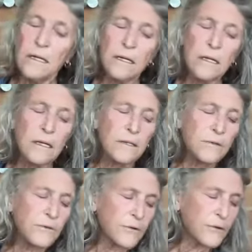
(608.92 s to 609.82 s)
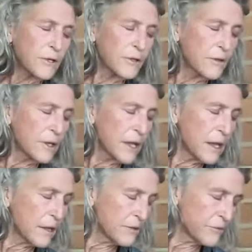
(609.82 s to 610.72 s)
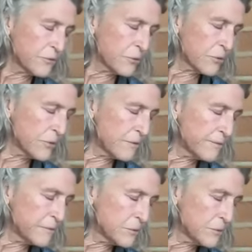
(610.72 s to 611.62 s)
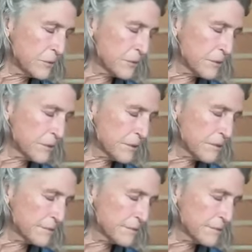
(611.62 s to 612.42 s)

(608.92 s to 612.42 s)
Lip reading: And turning the gaze toward the floor.